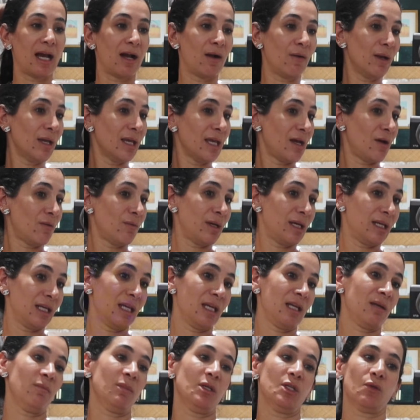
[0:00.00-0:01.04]
how I get
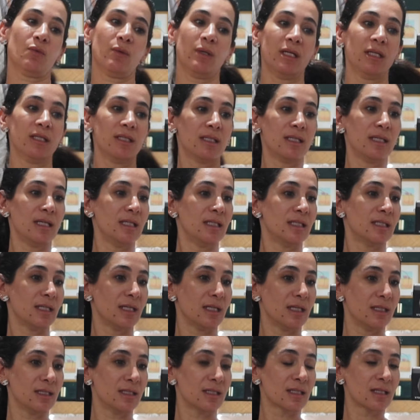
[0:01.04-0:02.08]
ready in between
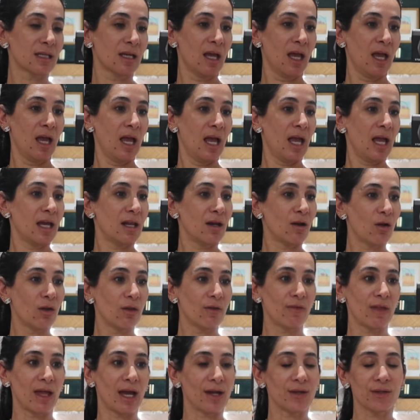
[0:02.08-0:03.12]
seasons, and all
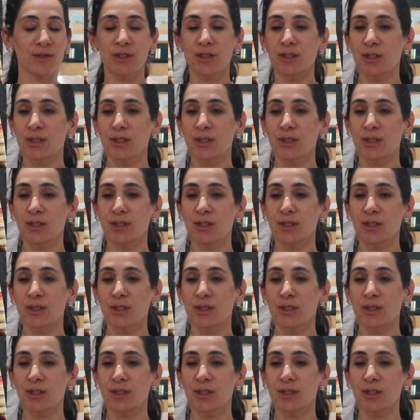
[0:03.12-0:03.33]
of that.